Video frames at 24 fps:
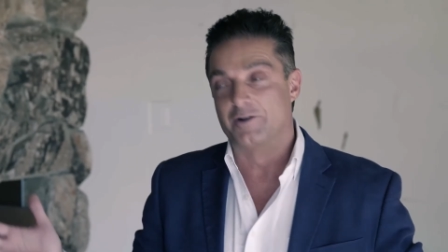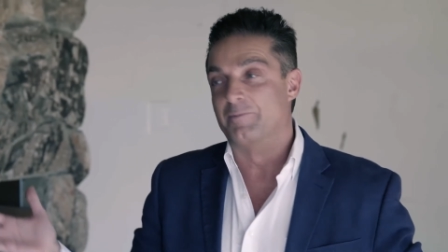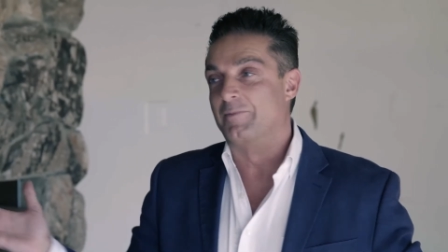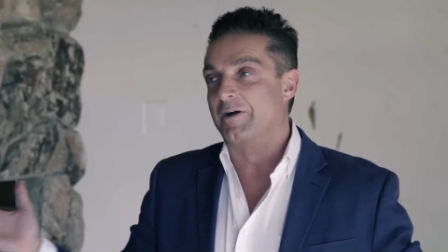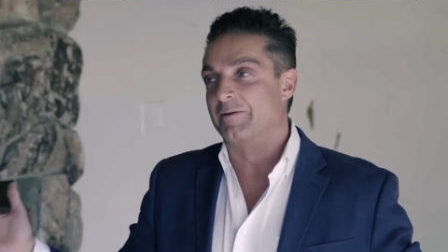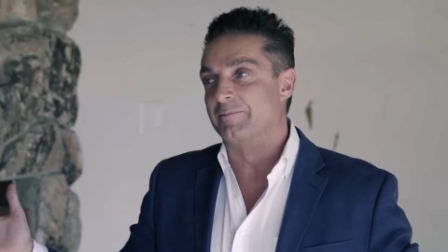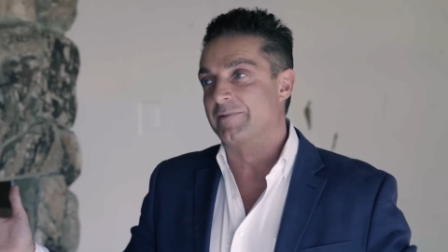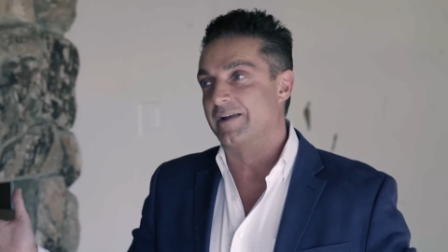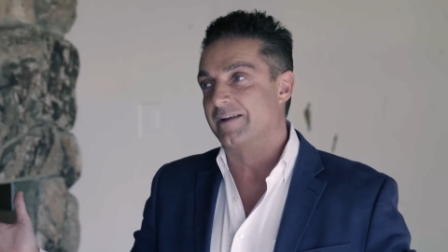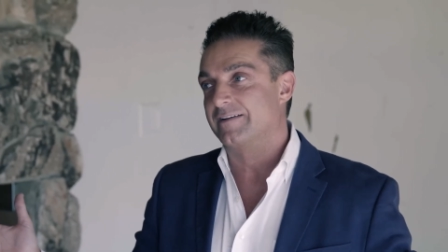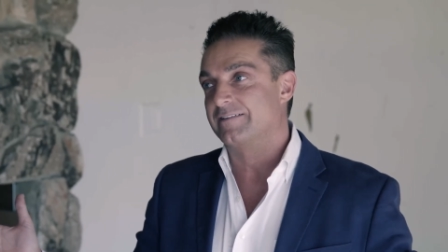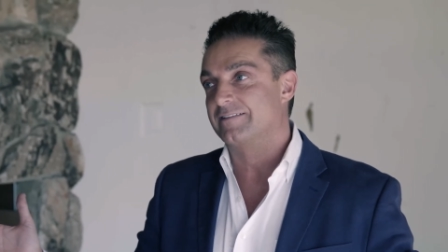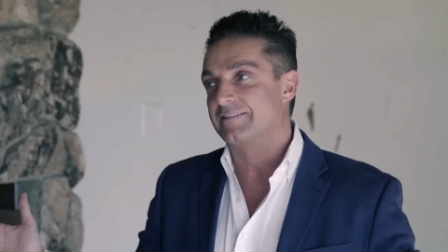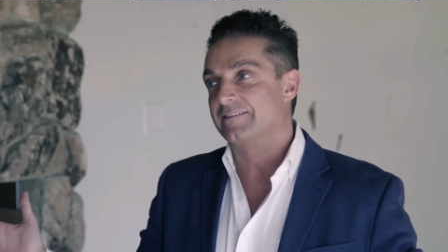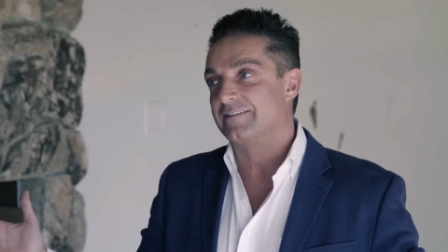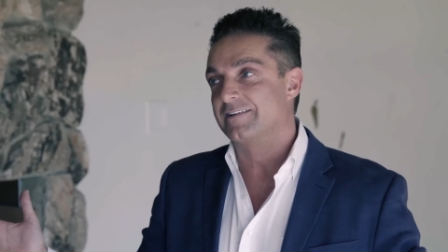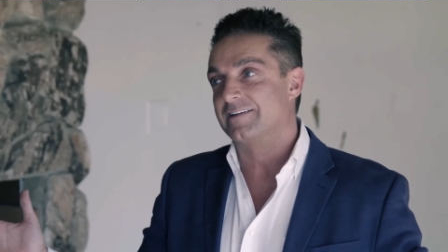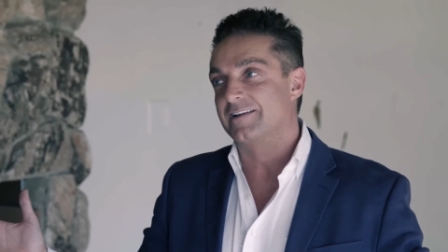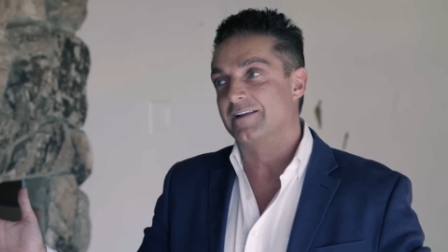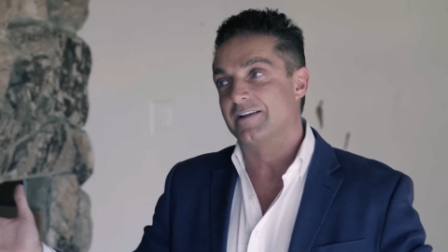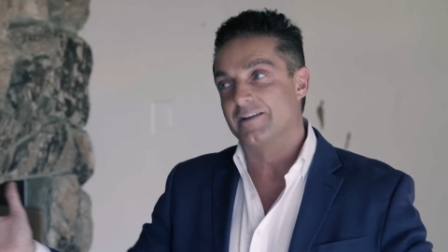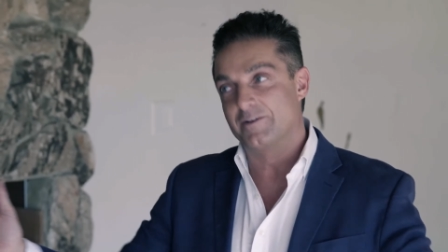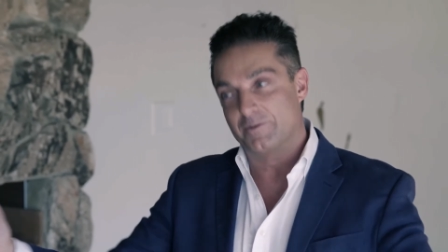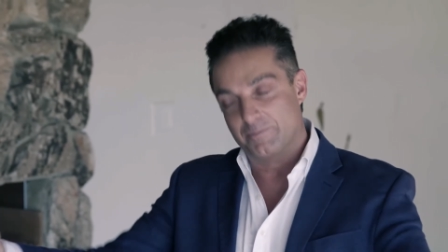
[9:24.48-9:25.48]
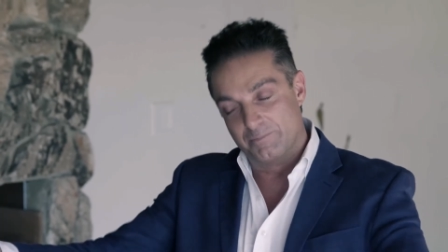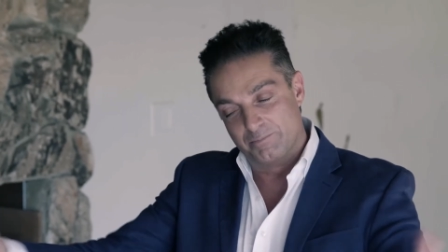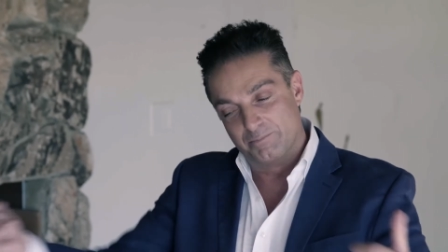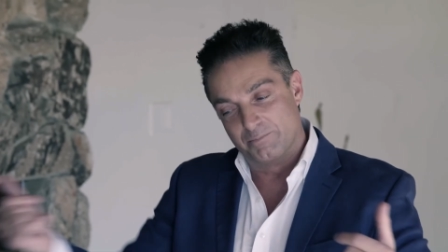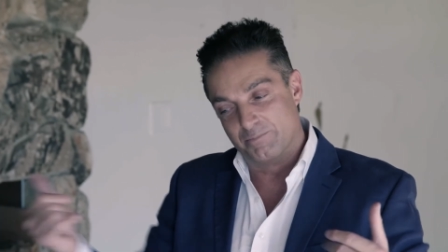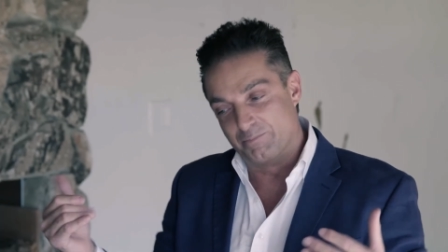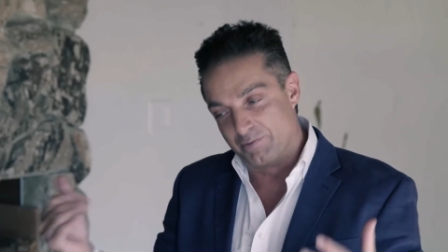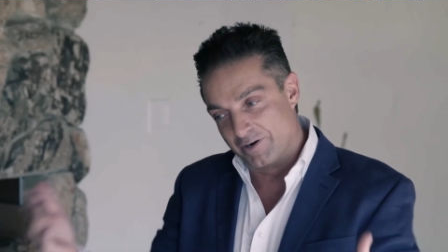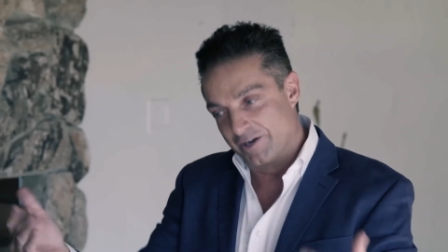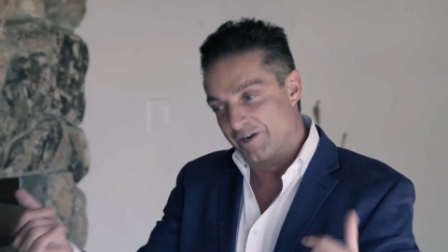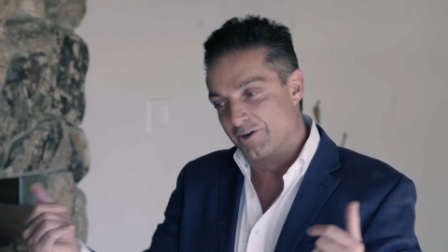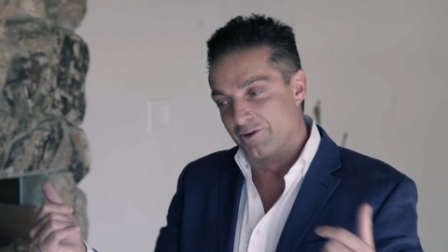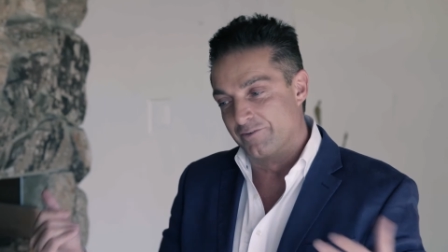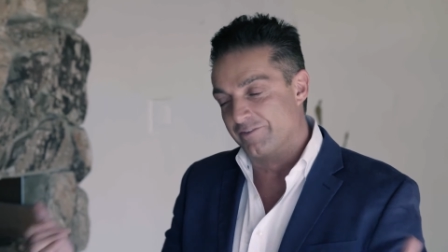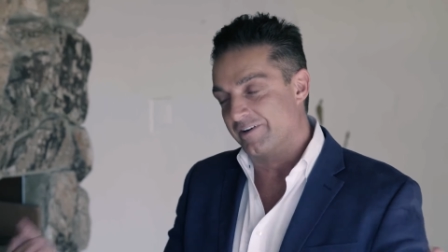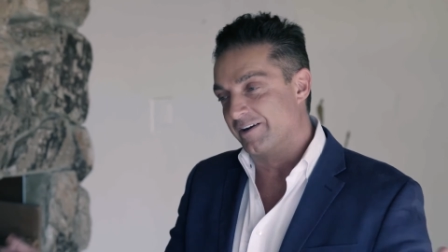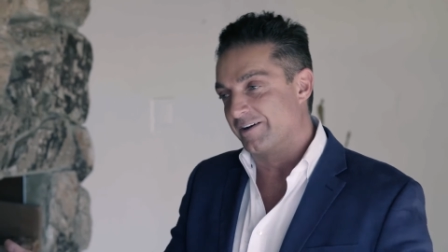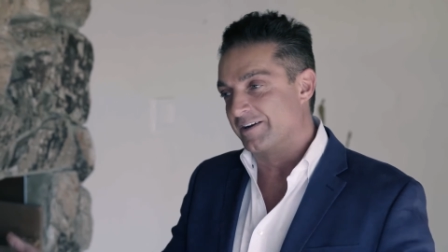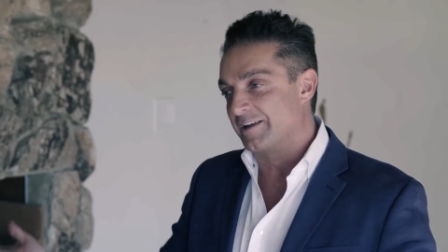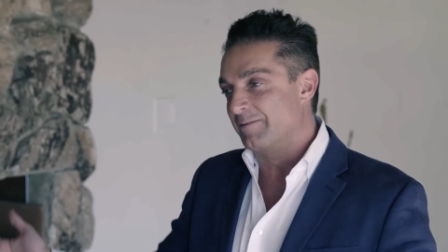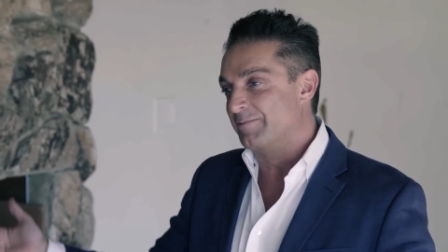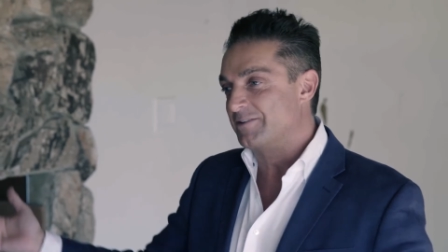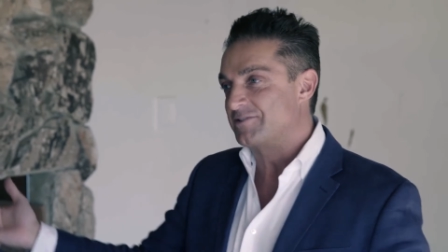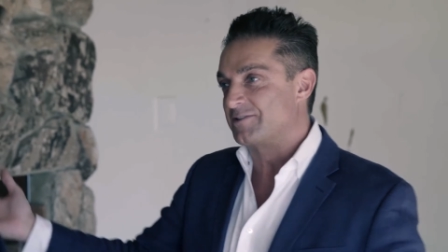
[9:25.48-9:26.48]
Come on, man. Bring it over
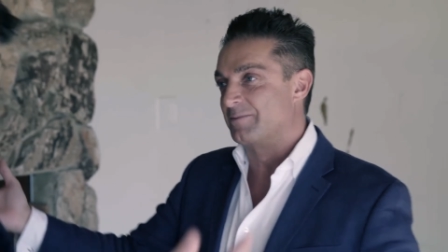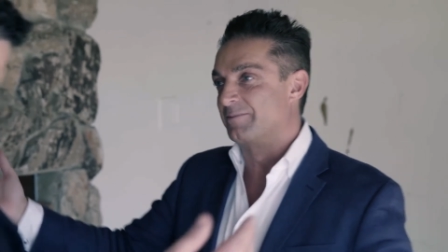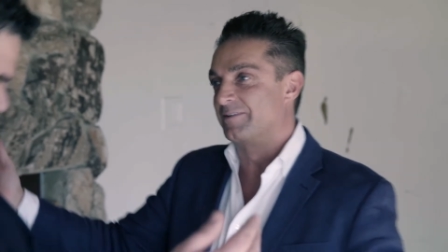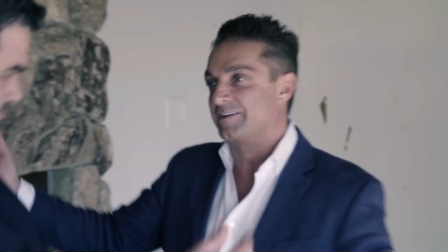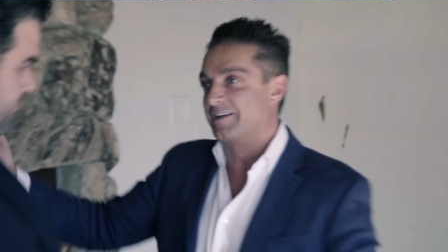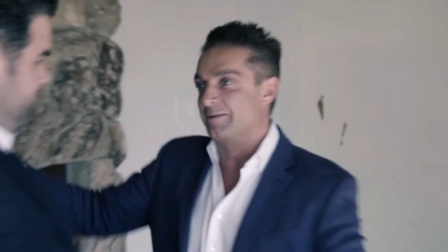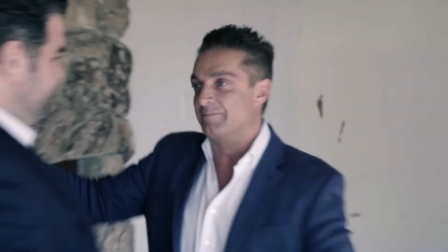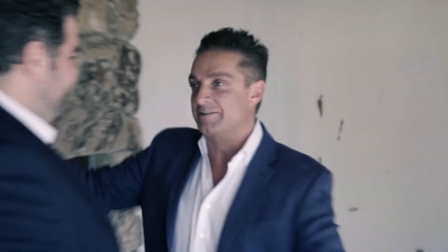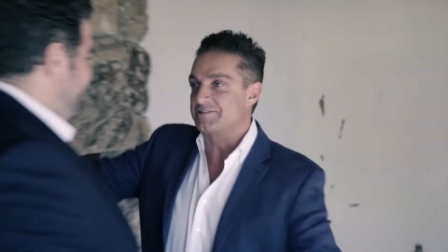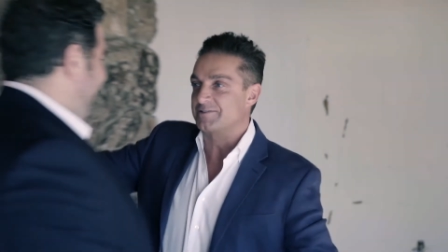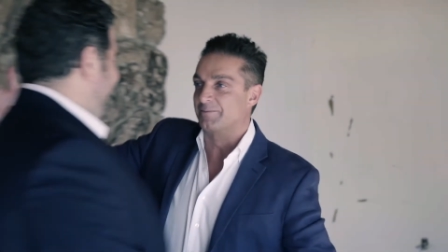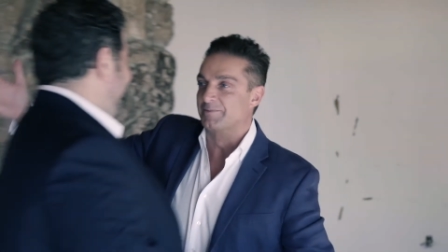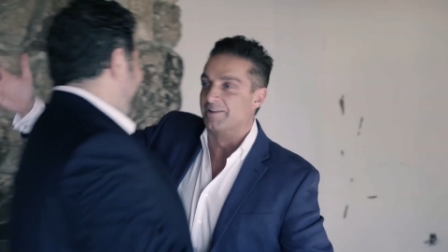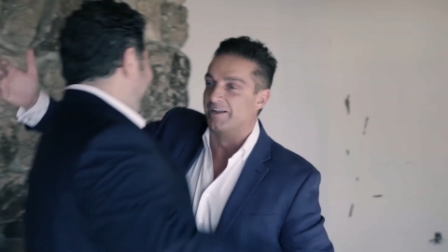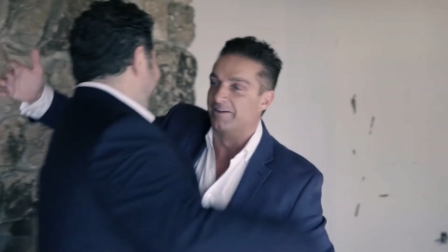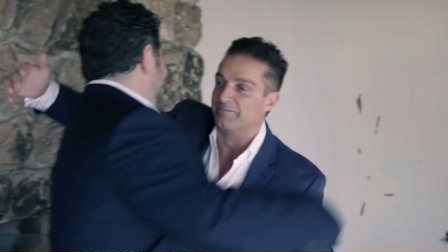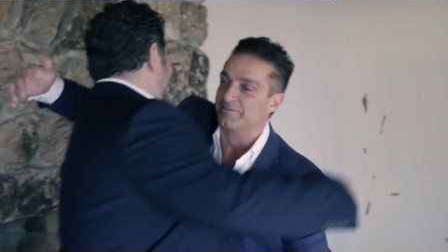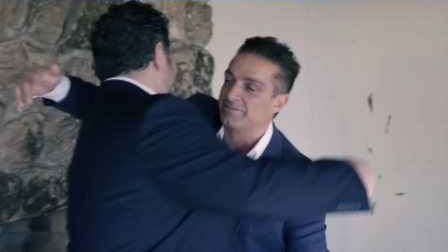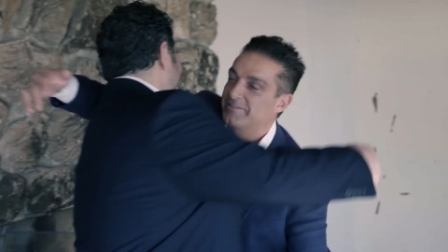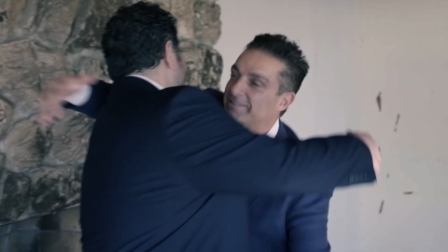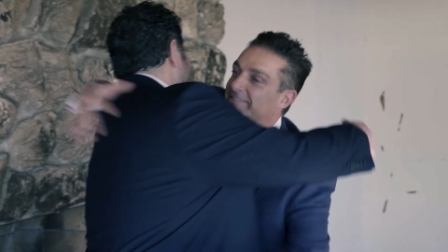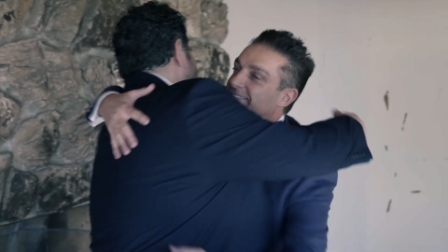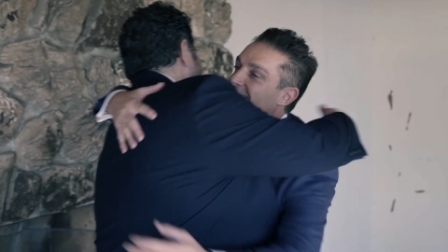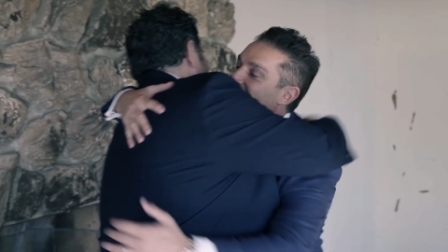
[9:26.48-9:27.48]
here. Give me some, give me some love.